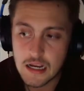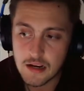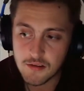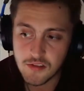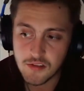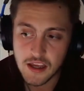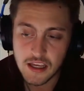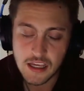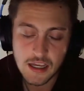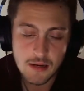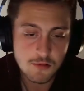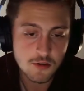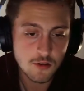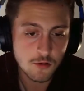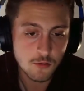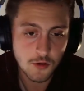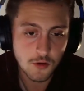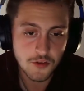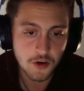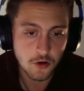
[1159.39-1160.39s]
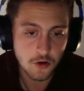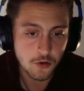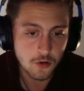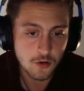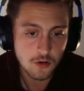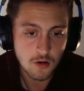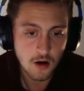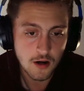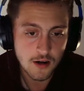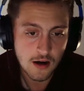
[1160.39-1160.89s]
If they keep doing what they're
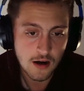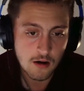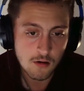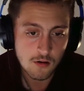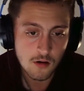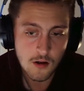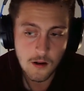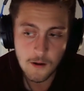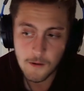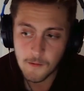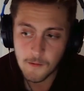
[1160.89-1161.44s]
doing right now,